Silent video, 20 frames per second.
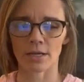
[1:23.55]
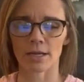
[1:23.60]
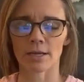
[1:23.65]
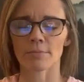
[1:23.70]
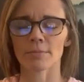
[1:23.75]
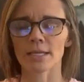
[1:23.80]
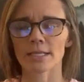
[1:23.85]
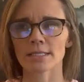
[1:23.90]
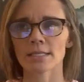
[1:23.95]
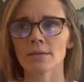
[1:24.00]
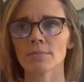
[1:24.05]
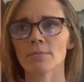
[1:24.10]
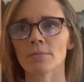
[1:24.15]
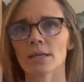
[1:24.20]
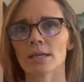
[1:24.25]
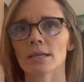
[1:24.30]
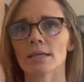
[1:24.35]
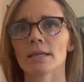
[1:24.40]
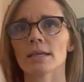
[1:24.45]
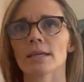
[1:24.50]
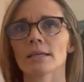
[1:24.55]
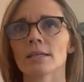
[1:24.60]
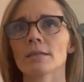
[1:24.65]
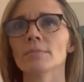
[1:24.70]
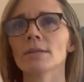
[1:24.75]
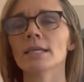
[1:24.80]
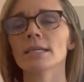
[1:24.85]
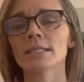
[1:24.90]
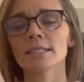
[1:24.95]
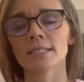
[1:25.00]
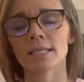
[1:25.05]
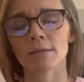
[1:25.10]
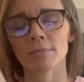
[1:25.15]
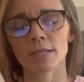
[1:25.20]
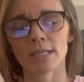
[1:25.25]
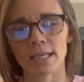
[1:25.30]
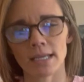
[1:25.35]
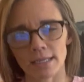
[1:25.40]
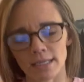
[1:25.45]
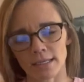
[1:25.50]
Um, it's a it can be
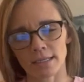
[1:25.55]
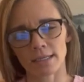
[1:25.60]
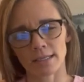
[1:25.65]
intimidating,